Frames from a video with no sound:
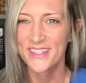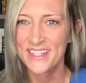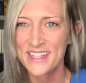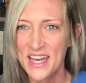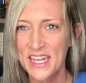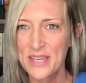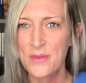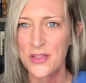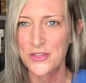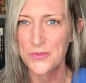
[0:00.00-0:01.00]
getting that
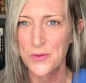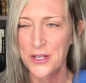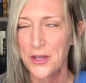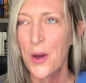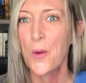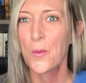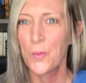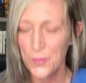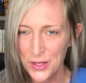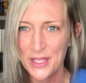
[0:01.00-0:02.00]
email this morning
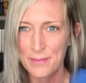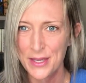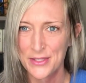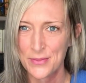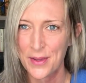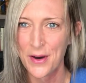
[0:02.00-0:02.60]
really pissed me